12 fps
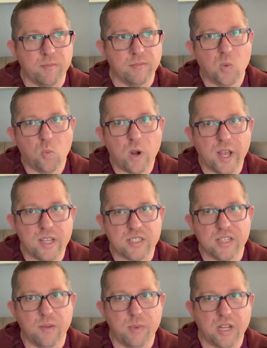west
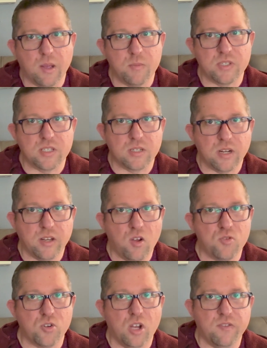and it becomes
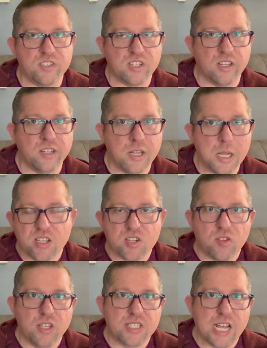Kenosha all of a sudden. So
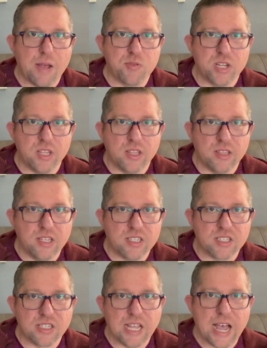
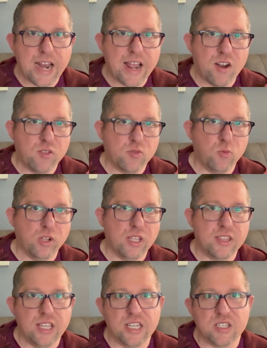this con I don't really
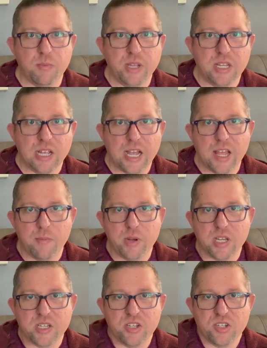think is a big con
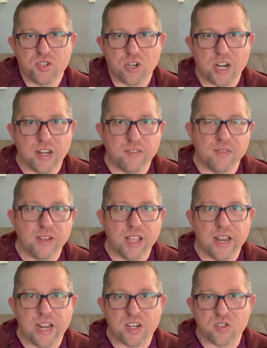because you just drive
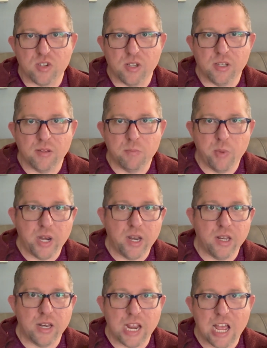an extra
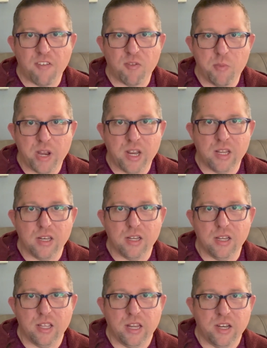minute, half a minute,
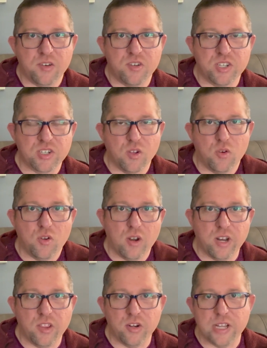and you just go to
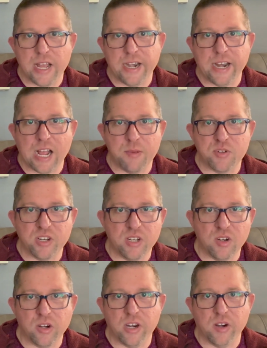another dining option
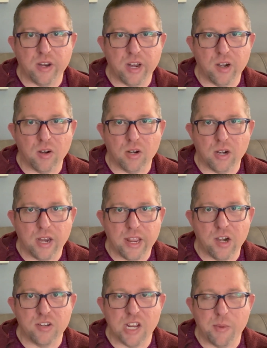or
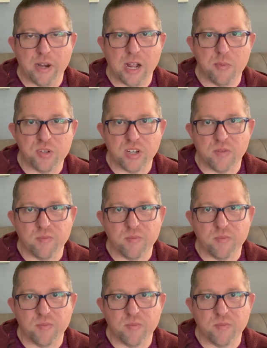entertainment option.